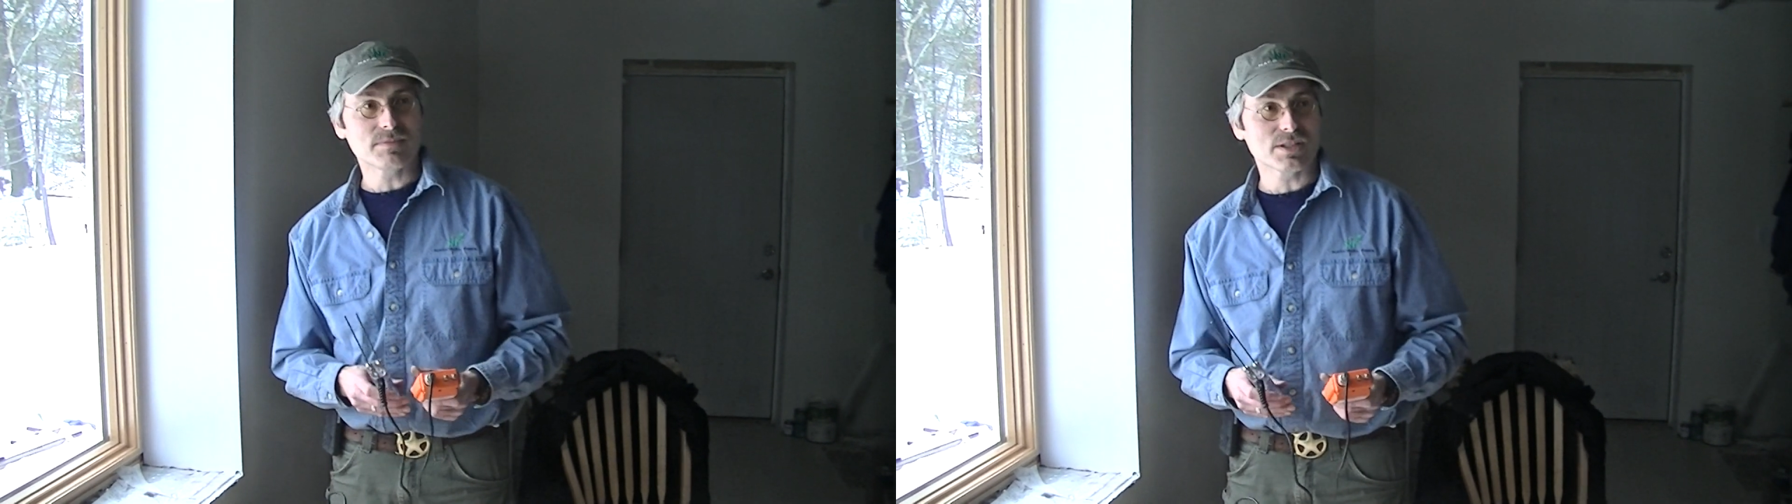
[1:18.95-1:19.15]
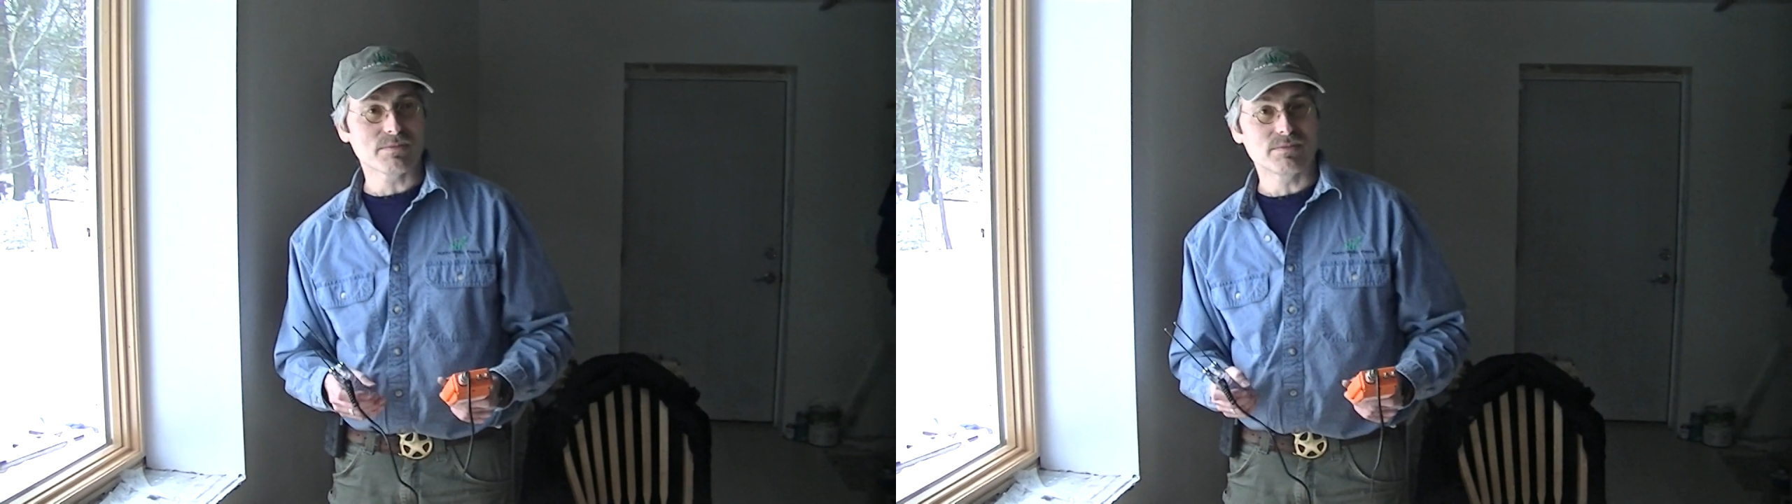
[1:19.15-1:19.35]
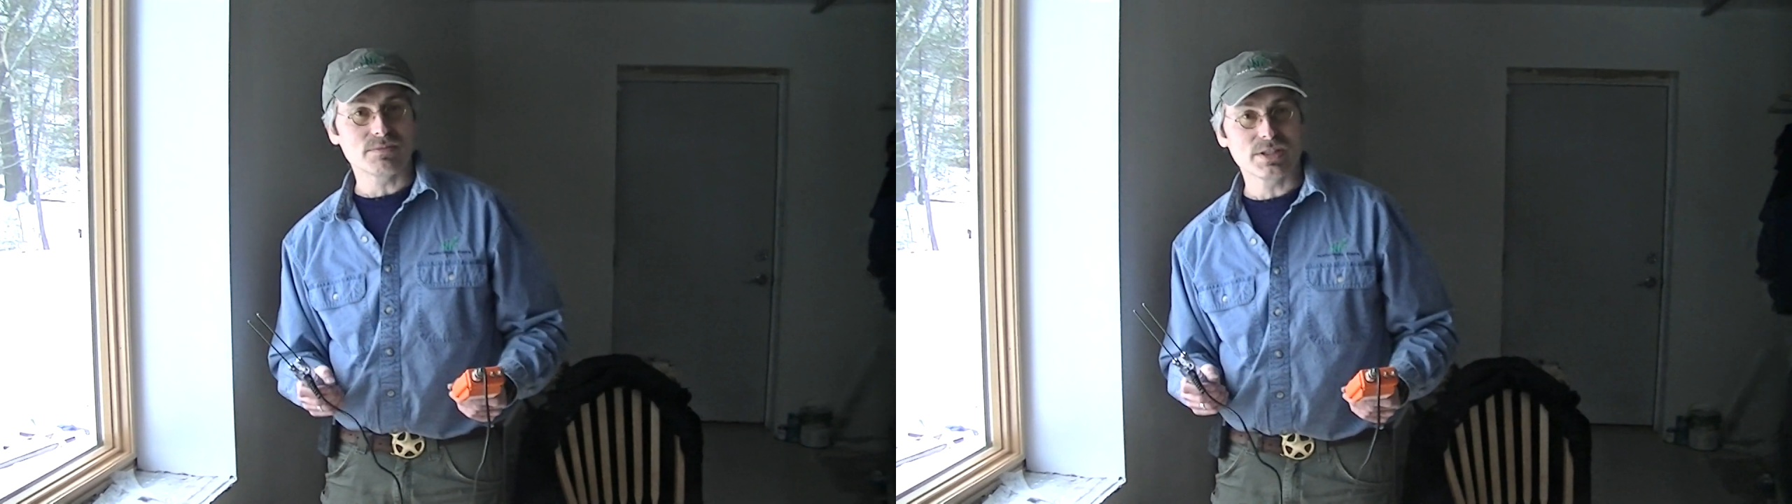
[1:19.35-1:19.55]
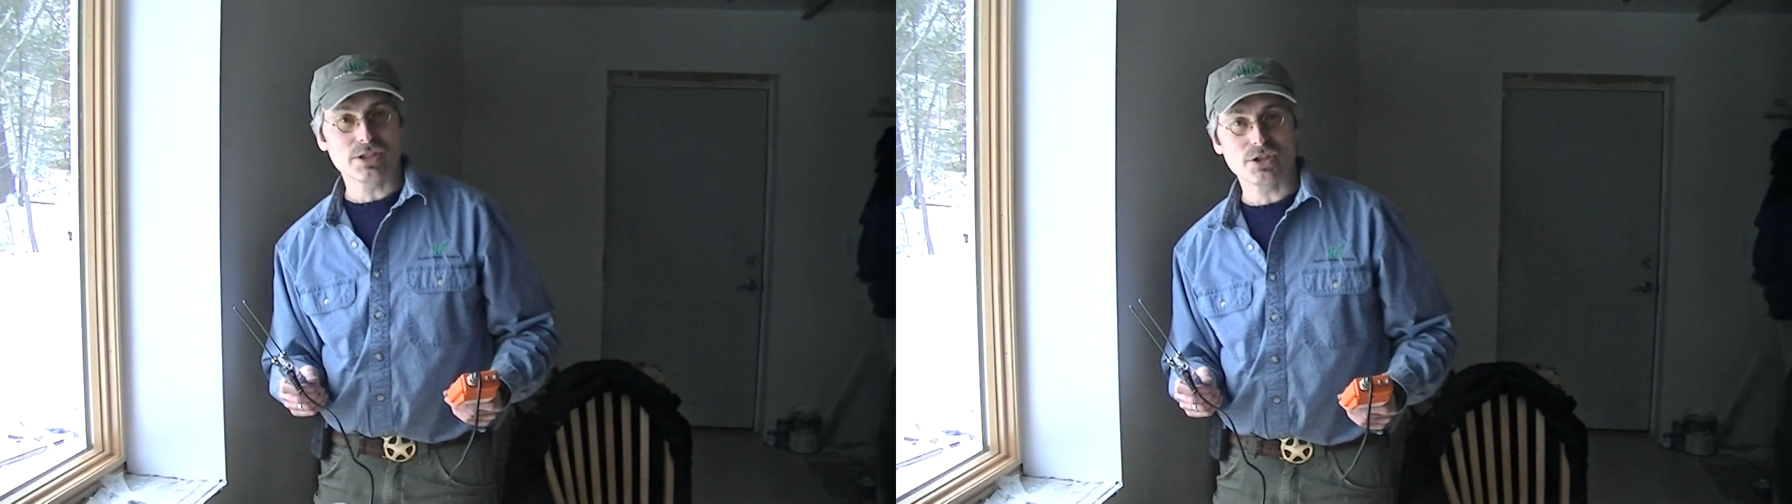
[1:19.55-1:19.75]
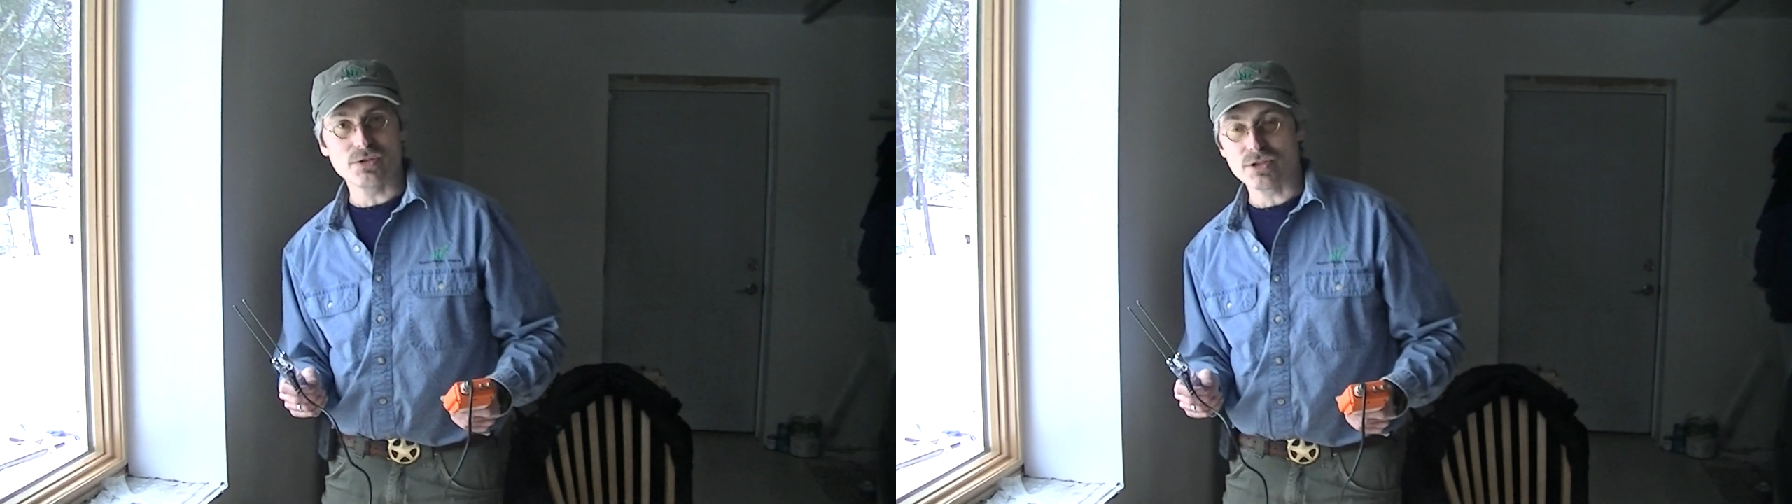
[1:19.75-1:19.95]
some
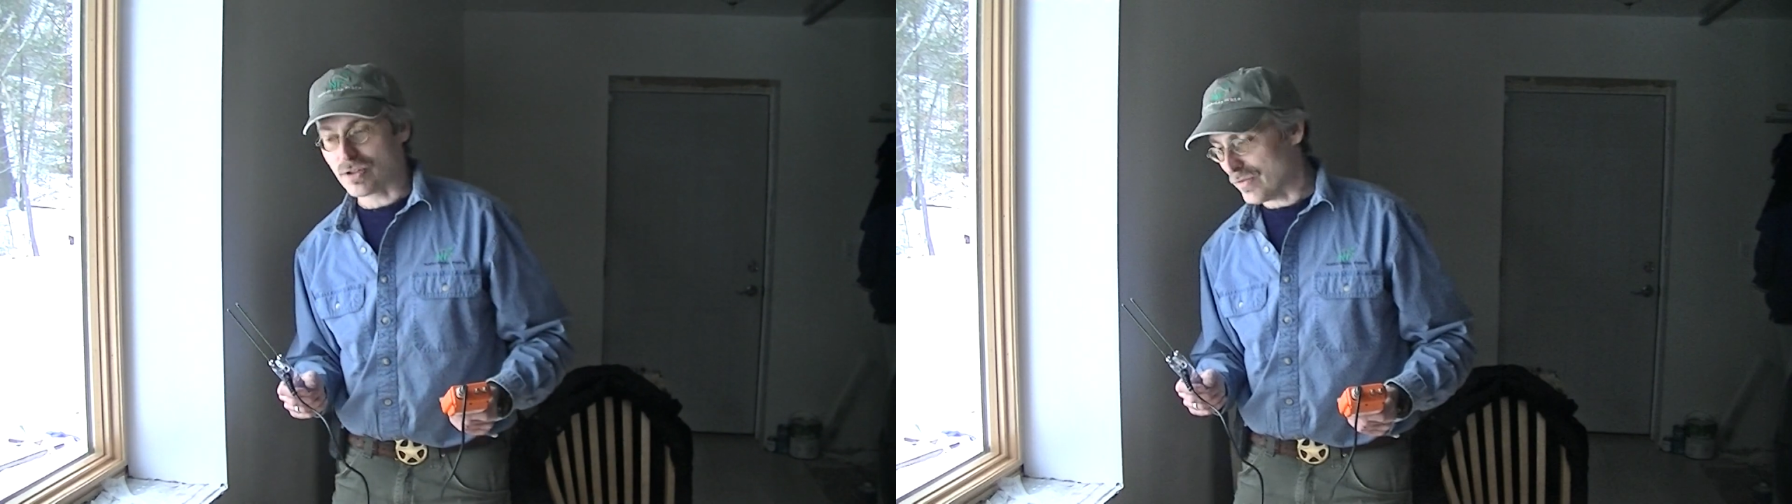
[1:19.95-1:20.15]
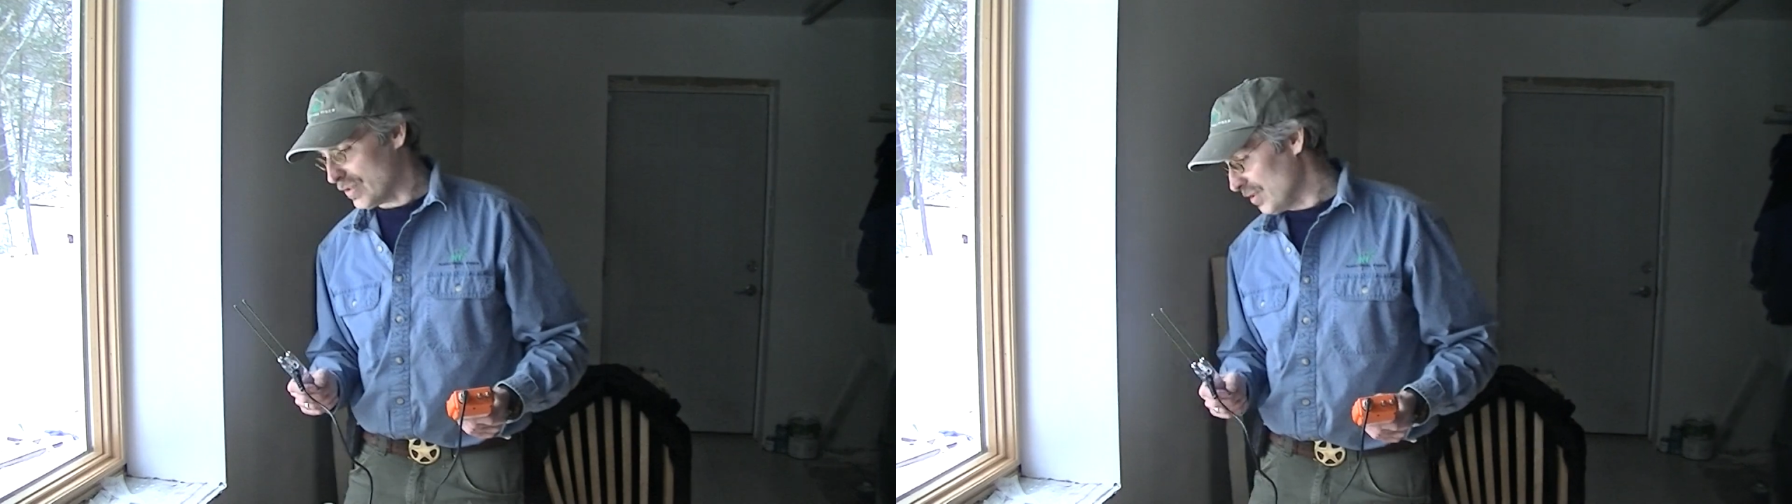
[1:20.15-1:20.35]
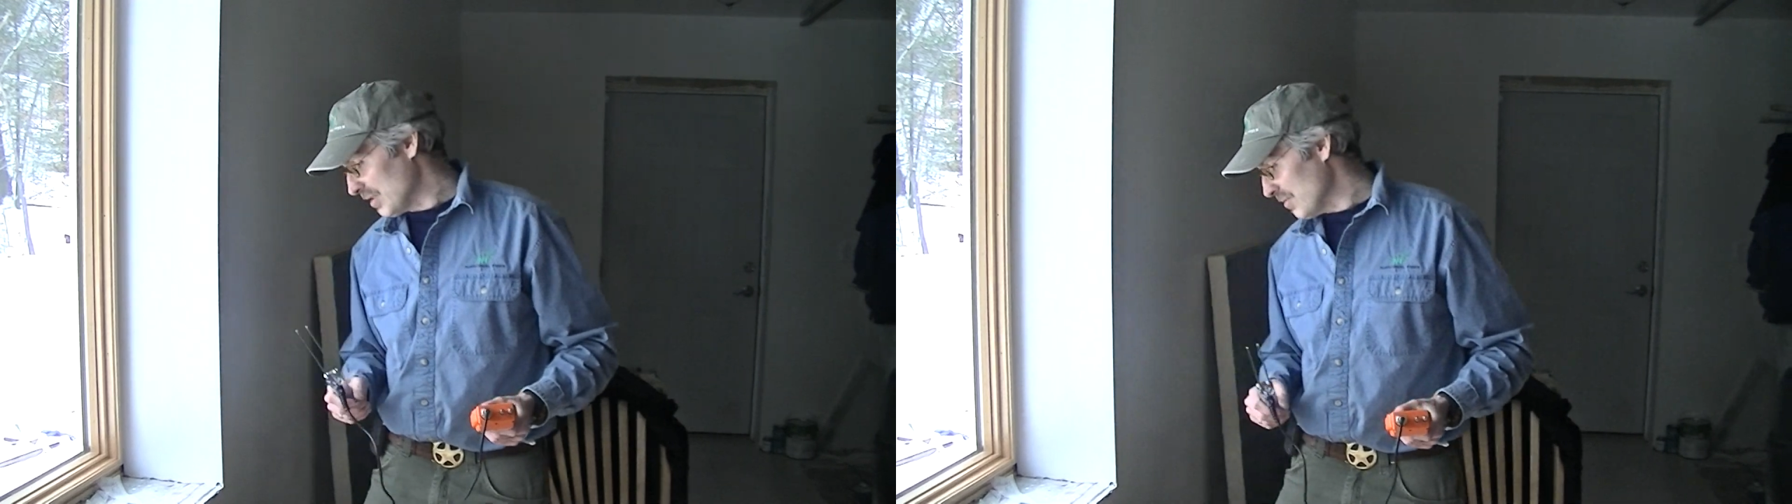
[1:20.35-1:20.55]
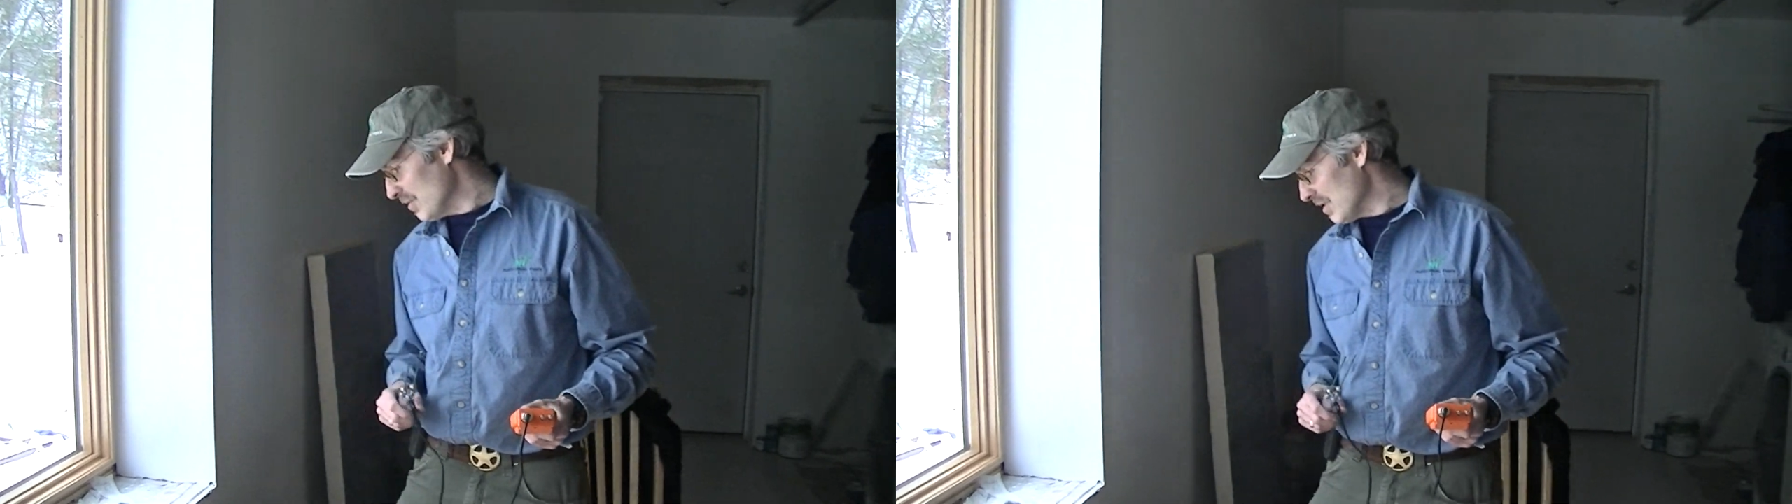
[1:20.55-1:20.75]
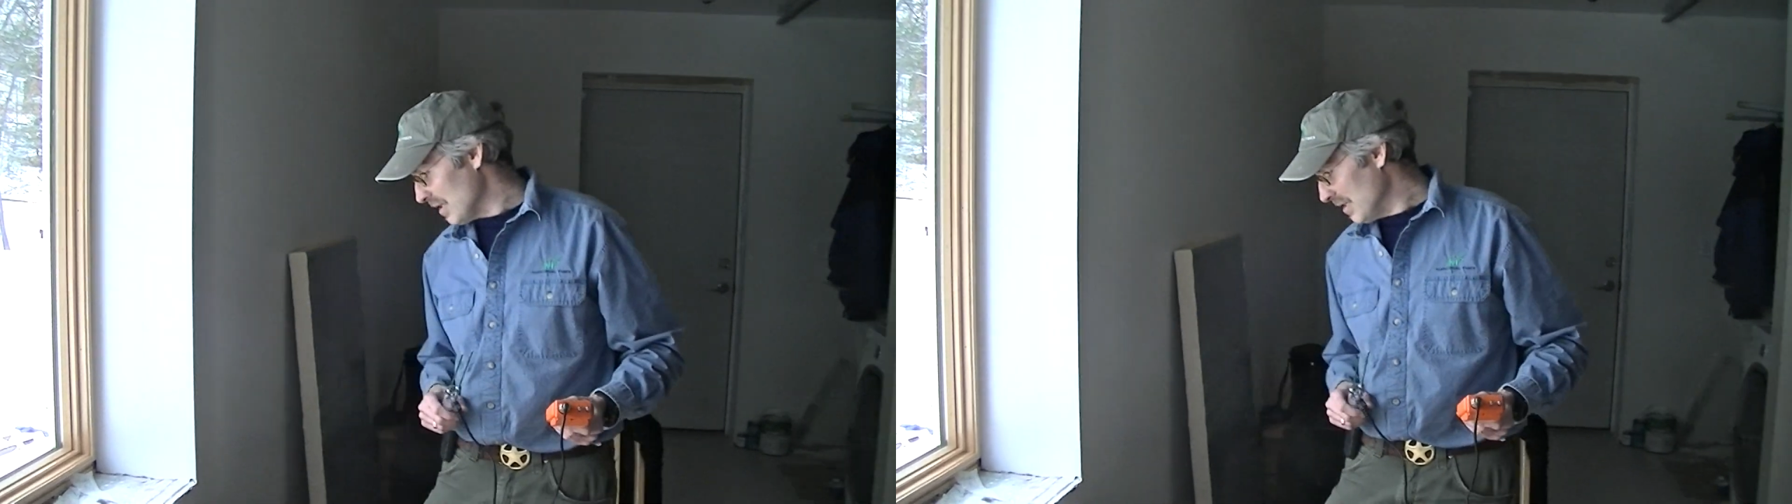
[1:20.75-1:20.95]
issues or difficulty with.